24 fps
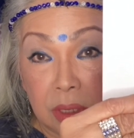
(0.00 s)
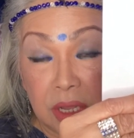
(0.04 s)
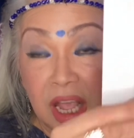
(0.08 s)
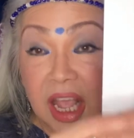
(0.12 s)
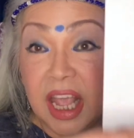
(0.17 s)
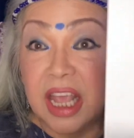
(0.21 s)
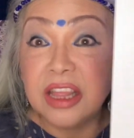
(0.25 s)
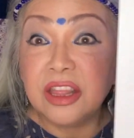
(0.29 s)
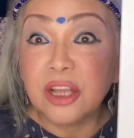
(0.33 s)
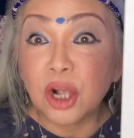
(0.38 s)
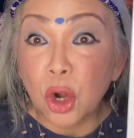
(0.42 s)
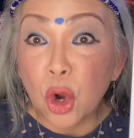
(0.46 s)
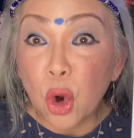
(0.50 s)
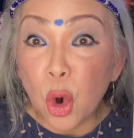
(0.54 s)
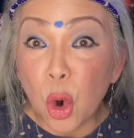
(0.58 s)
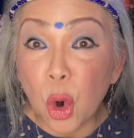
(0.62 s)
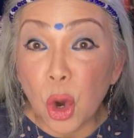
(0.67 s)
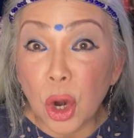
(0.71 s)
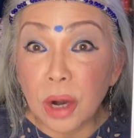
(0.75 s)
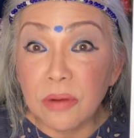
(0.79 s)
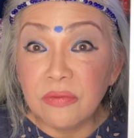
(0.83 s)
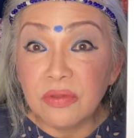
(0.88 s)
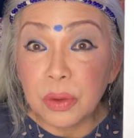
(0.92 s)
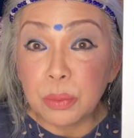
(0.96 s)
In the
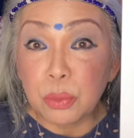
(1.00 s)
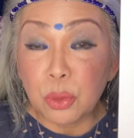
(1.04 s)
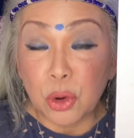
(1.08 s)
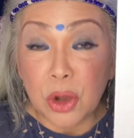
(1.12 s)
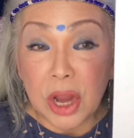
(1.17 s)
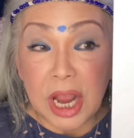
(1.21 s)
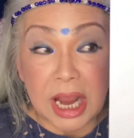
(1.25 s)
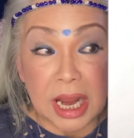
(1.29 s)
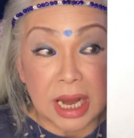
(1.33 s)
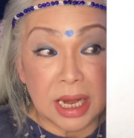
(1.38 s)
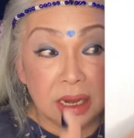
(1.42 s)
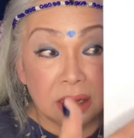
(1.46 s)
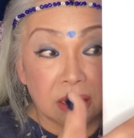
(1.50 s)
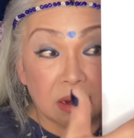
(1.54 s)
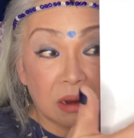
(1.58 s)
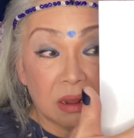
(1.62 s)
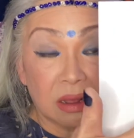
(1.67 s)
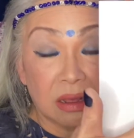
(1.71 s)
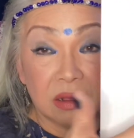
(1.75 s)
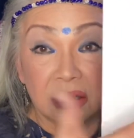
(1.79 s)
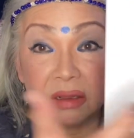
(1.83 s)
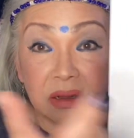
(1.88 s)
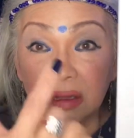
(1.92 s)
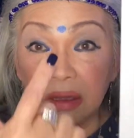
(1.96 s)
core of the brain.
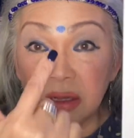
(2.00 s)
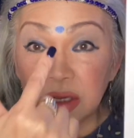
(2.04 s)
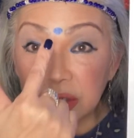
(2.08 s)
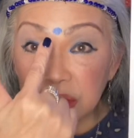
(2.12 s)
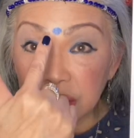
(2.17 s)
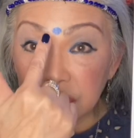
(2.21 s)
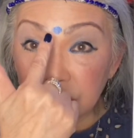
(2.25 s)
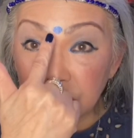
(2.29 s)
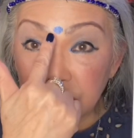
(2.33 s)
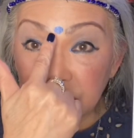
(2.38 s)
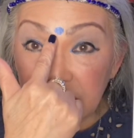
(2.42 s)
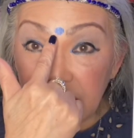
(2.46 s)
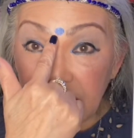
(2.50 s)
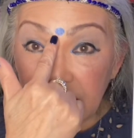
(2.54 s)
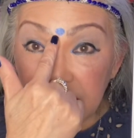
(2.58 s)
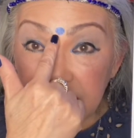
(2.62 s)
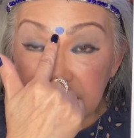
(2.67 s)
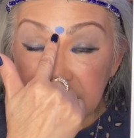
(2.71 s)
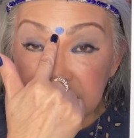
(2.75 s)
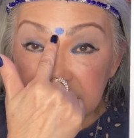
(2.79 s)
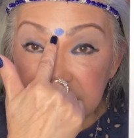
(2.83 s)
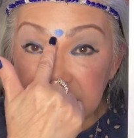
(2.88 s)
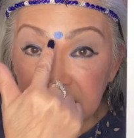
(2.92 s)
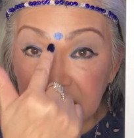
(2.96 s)
So that
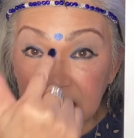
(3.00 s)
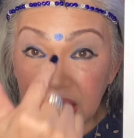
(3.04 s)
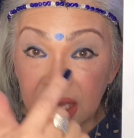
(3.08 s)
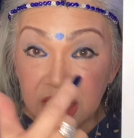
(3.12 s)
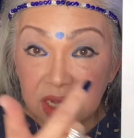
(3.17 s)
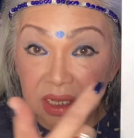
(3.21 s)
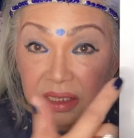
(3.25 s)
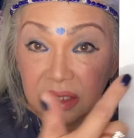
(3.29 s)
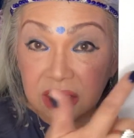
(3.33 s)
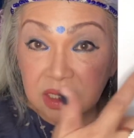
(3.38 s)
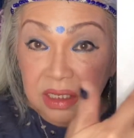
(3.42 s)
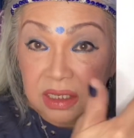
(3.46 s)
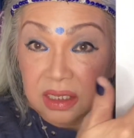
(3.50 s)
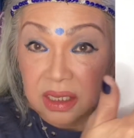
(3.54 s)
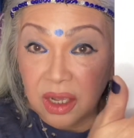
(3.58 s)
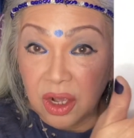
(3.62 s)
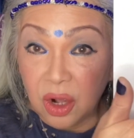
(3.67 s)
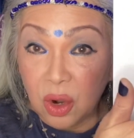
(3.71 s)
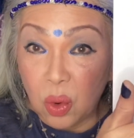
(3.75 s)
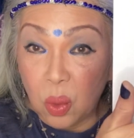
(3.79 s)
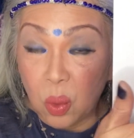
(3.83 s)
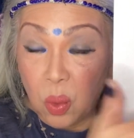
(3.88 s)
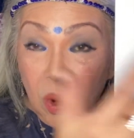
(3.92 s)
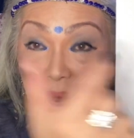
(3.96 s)
indicates
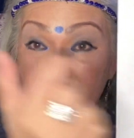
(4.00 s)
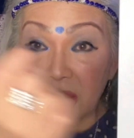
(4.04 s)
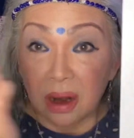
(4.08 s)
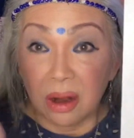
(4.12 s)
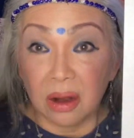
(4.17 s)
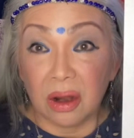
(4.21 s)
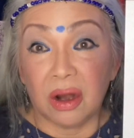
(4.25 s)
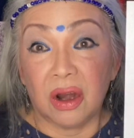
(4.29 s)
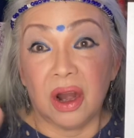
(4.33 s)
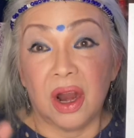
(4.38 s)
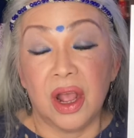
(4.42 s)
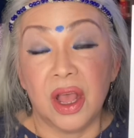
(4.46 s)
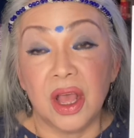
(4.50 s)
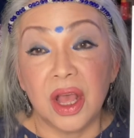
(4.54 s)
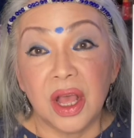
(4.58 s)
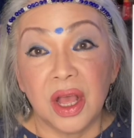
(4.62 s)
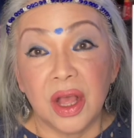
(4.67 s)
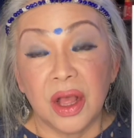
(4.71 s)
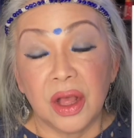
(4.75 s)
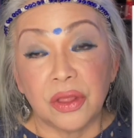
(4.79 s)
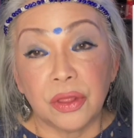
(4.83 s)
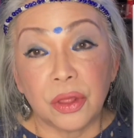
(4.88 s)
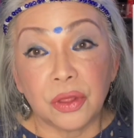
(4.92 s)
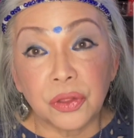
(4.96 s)
where
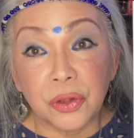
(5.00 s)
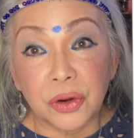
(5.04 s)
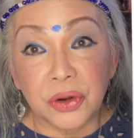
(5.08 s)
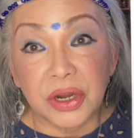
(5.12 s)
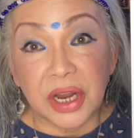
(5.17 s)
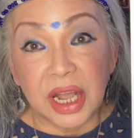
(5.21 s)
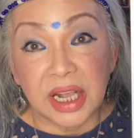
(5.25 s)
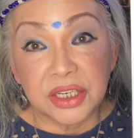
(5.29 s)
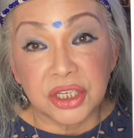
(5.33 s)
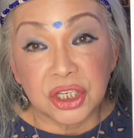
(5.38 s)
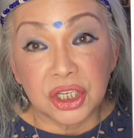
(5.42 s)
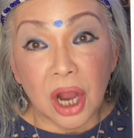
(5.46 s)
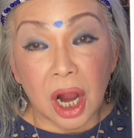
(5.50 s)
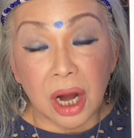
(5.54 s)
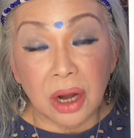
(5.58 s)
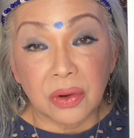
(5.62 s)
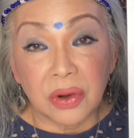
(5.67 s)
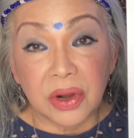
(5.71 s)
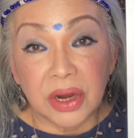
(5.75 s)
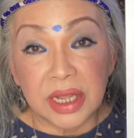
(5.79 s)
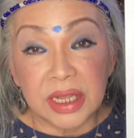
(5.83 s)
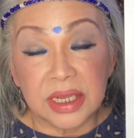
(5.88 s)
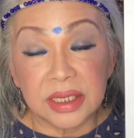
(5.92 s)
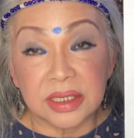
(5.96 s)
the third eye chakra
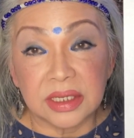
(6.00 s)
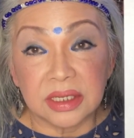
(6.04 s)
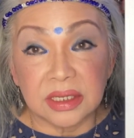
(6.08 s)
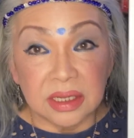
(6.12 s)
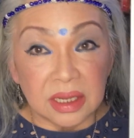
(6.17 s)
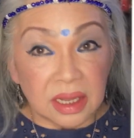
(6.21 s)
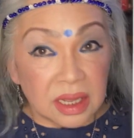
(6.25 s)
is.